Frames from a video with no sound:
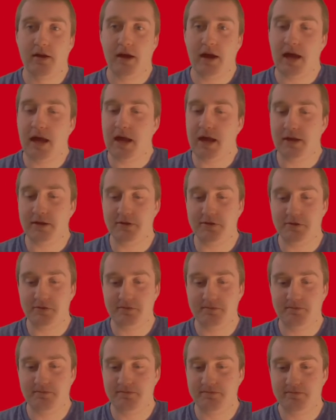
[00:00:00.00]
And
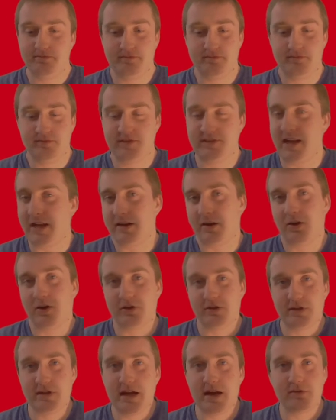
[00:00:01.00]

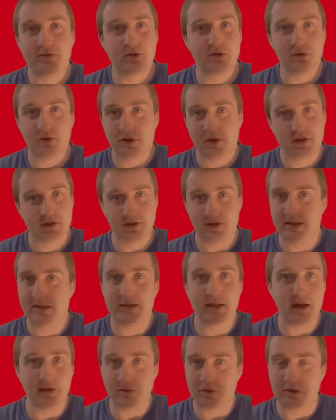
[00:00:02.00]
Senegal never looked like
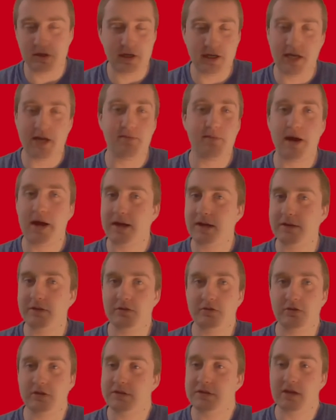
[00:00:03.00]
they were going to get back
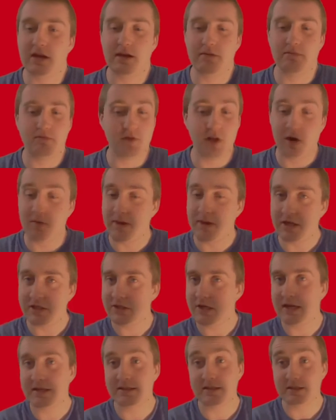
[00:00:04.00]
into this game. Their best
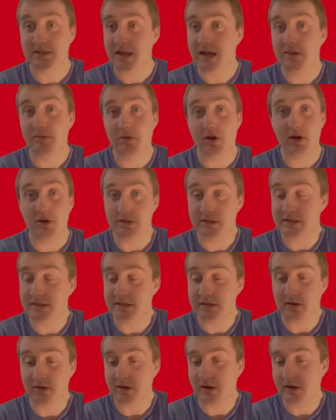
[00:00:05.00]
chances came when it was
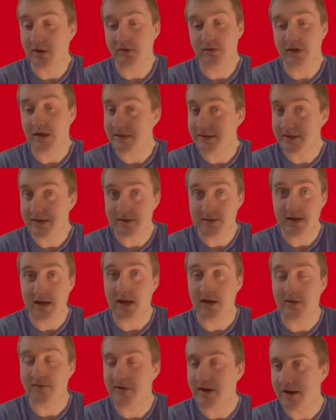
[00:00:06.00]
0-0. They didn't take
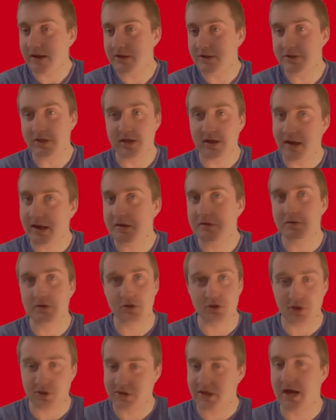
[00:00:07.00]
advantage, and England
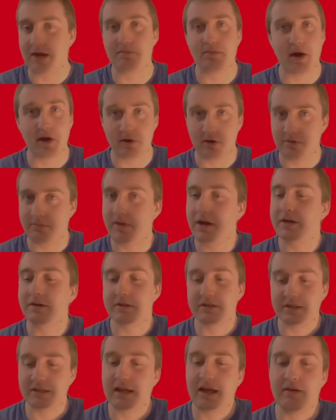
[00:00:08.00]
just got better and better as
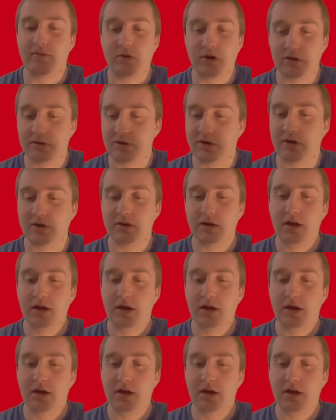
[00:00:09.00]
the game went along.